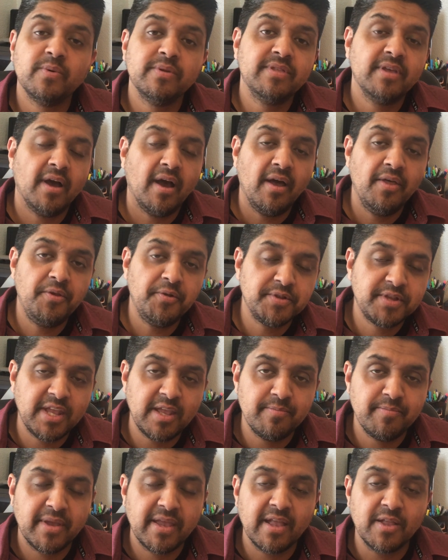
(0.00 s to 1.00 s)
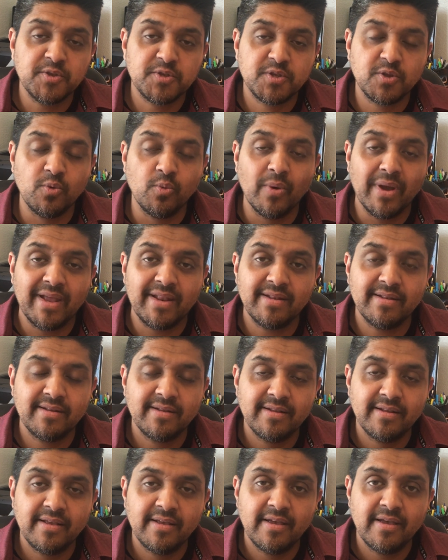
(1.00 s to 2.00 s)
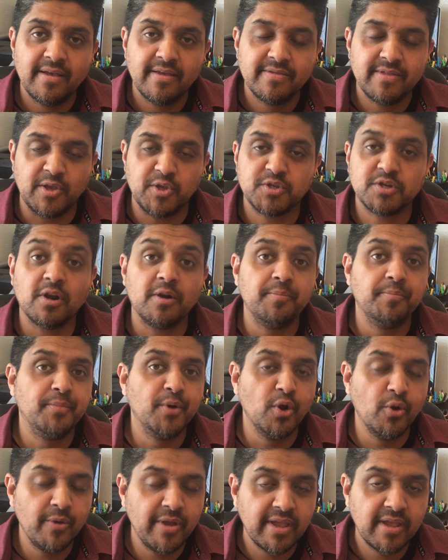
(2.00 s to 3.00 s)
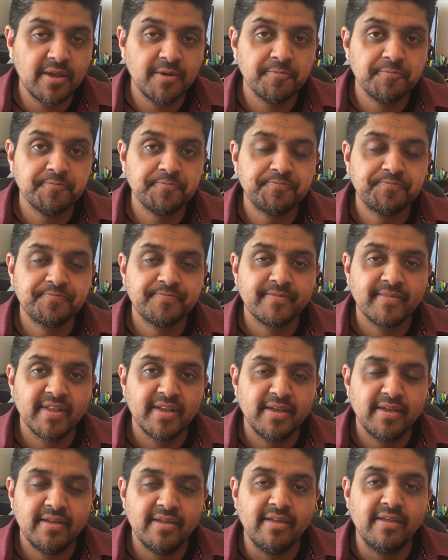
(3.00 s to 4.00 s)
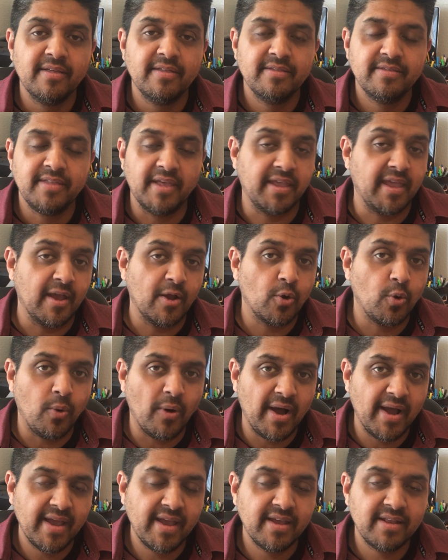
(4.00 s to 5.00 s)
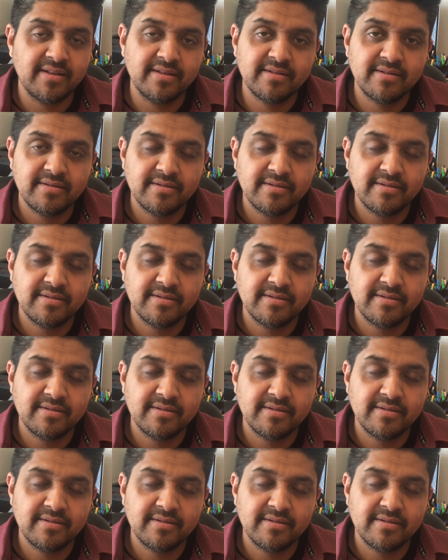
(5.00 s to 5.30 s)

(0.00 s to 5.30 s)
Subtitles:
when the other team begins to win? They start booing. They get quiet.